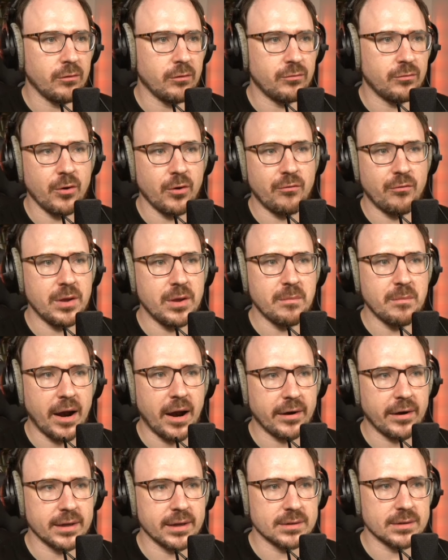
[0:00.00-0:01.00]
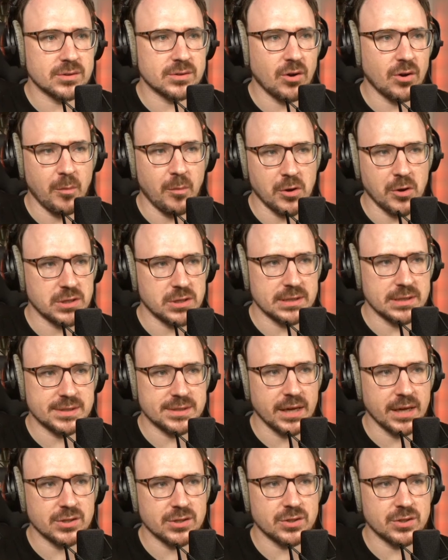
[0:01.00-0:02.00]
free market
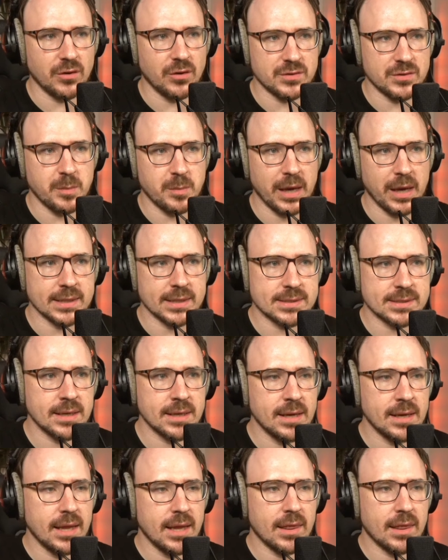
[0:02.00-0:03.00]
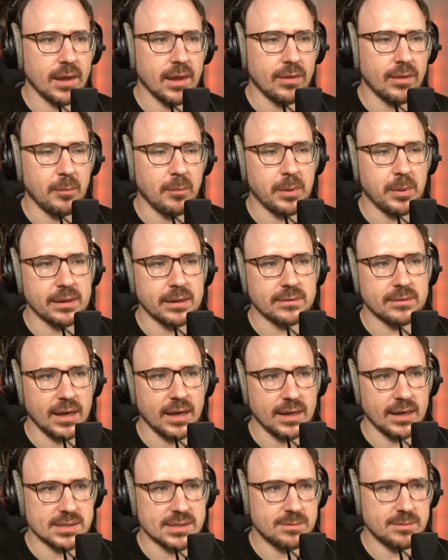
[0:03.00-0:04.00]
commercialization of space, that they build
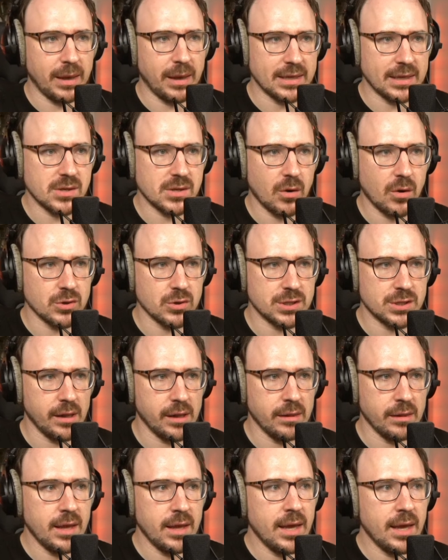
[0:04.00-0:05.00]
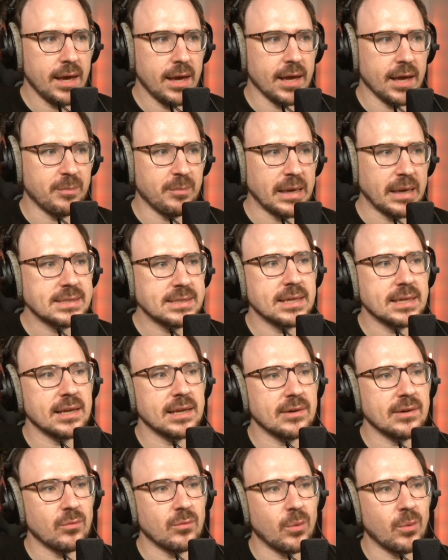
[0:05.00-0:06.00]
a space hotel. And basically
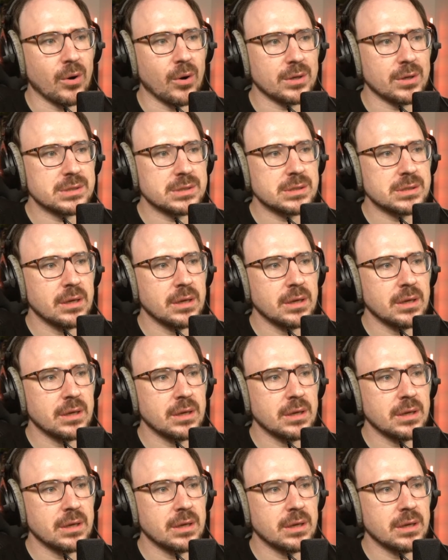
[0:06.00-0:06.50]
what